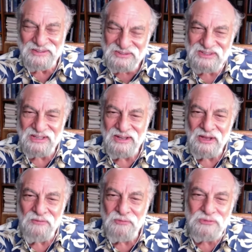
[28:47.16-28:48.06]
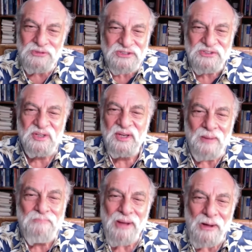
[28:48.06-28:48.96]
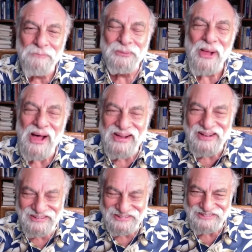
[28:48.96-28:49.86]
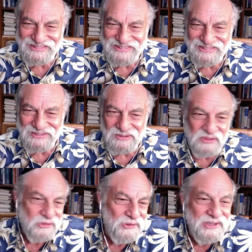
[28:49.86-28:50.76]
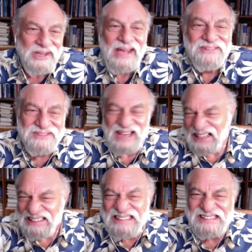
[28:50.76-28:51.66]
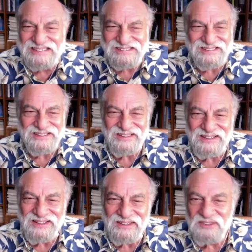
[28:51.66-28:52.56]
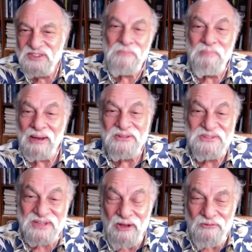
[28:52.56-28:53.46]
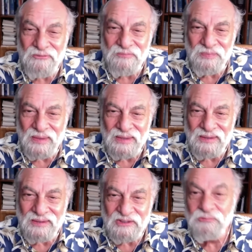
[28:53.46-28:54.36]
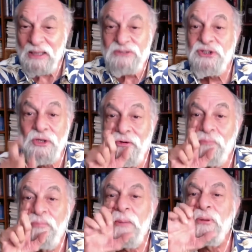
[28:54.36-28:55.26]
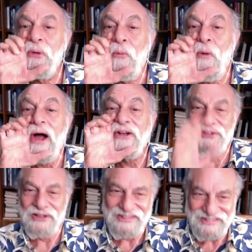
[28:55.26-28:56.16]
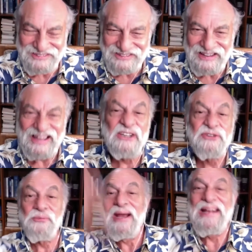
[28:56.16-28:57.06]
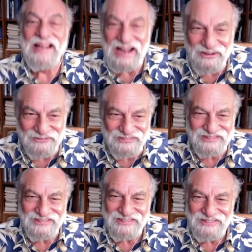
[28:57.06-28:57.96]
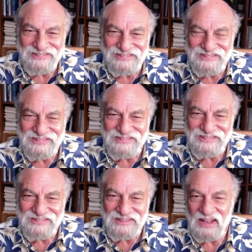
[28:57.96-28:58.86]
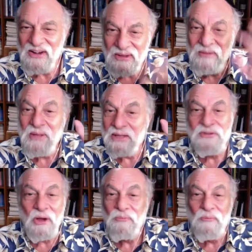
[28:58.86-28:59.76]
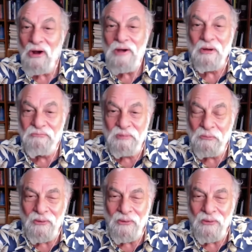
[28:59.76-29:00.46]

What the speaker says: you see, if you just skip a block, 38 seconds, you skip by yourself, especially if our people are watching and it's raining out. And don't worry about people